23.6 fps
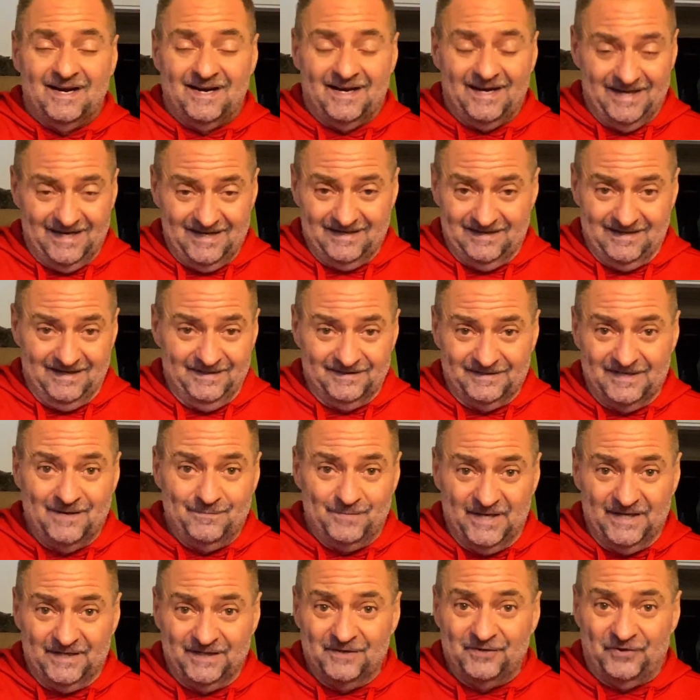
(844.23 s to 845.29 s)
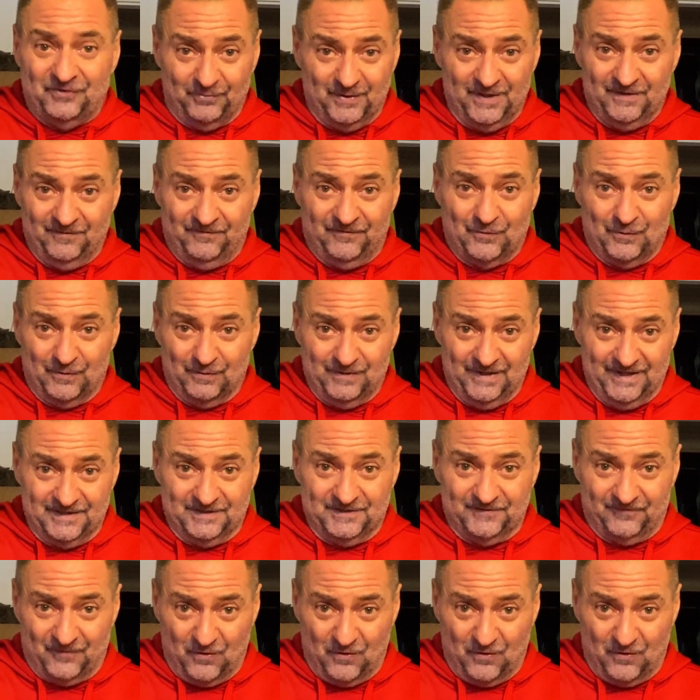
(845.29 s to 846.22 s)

I end up getting 3 to 4 links